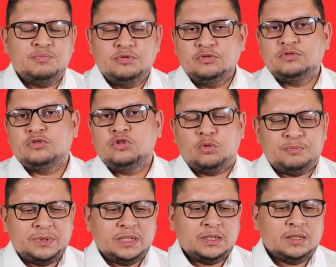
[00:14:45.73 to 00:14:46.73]
blood
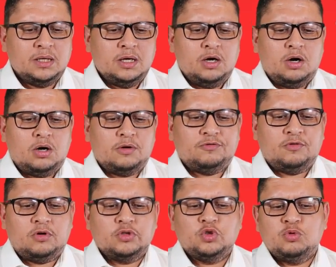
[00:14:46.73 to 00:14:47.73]
grouping or
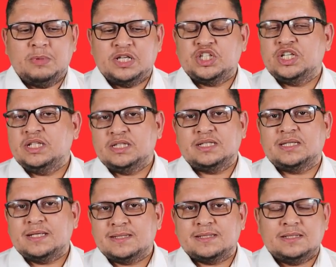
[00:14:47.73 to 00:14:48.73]
for human
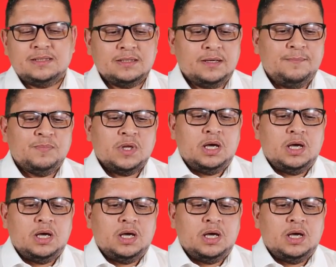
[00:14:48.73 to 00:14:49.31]
genetic testing.